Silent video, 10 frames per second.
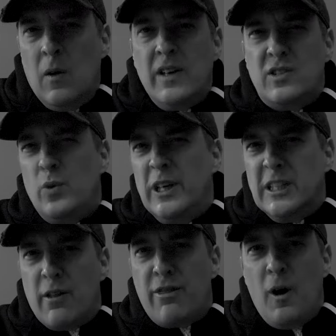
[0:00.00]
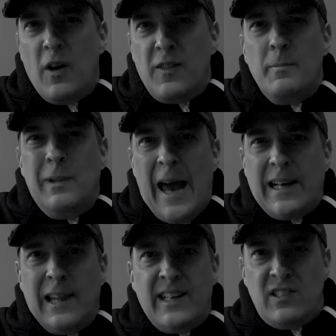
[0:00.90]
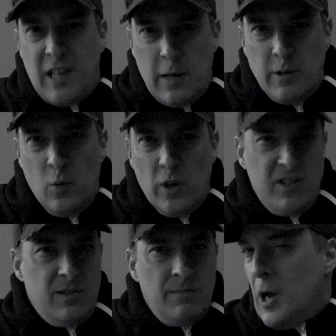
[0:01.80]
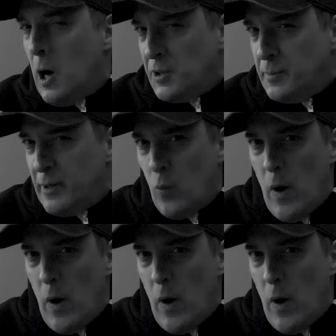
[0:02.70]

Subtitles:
Well, it's weird. I thought the black lightsaber was the ultimate